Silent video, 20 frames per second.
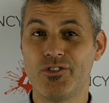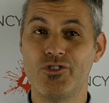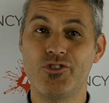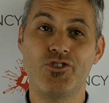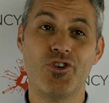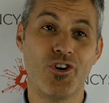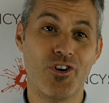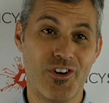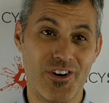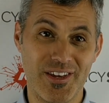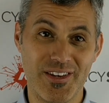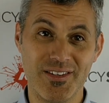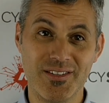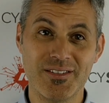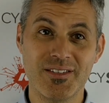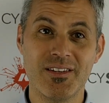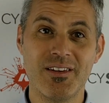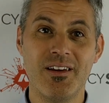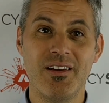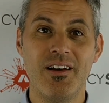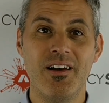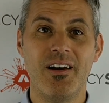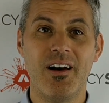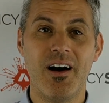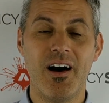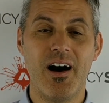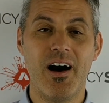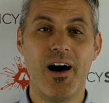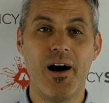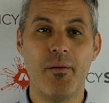journeys.
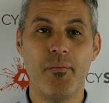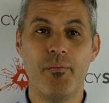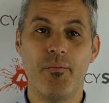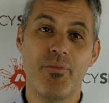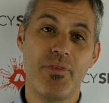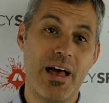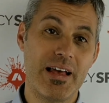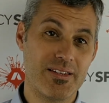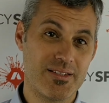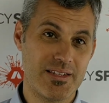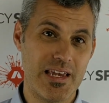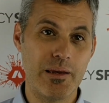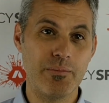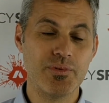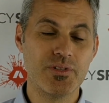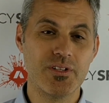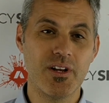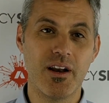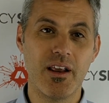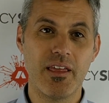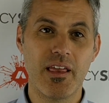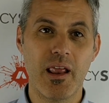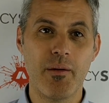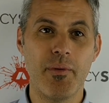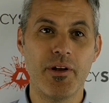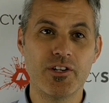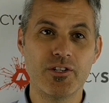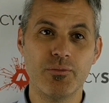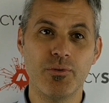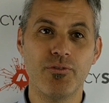That same study that I
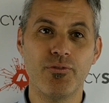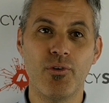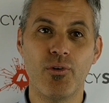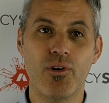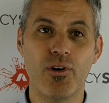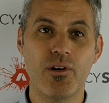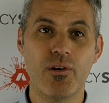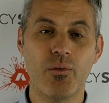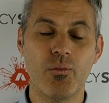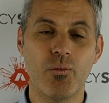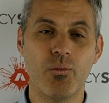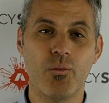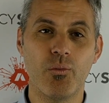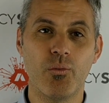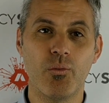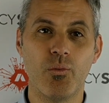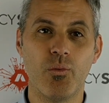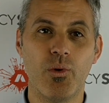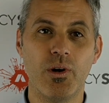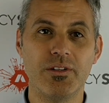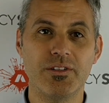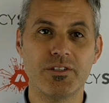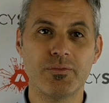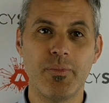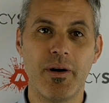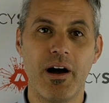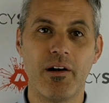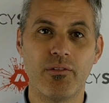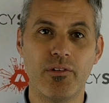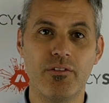mentioned before, One
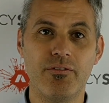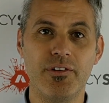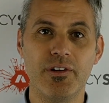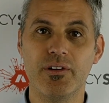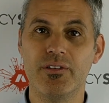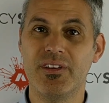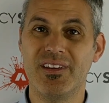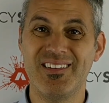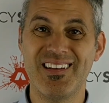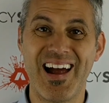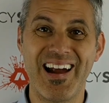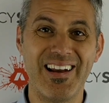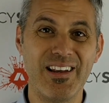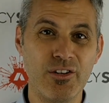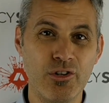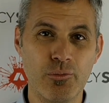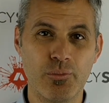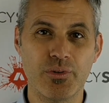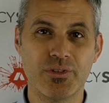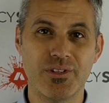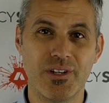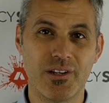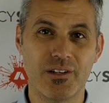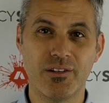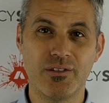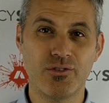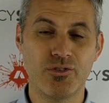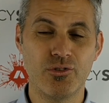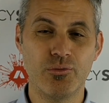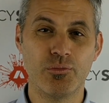Spot, revealed that 92% of
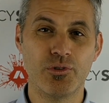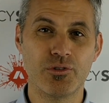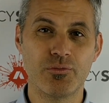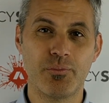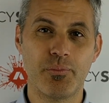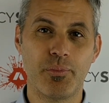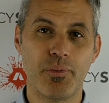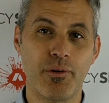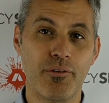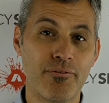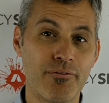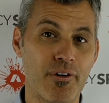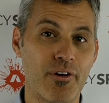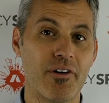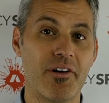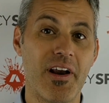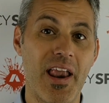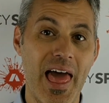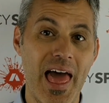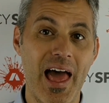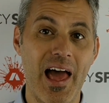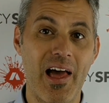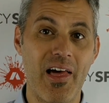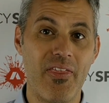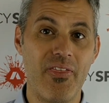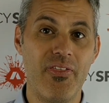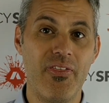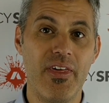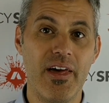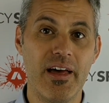consumers prefer an
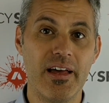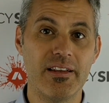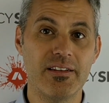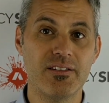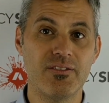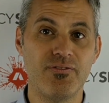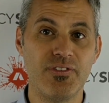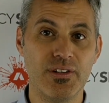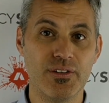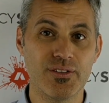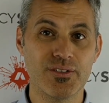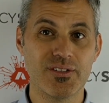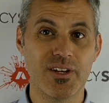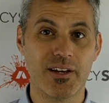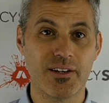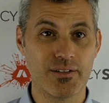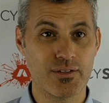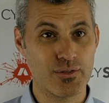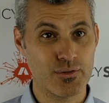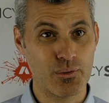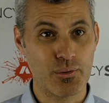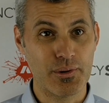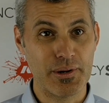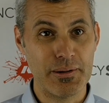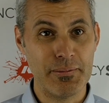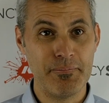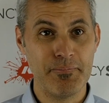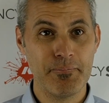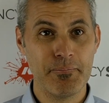ad that feels like a story.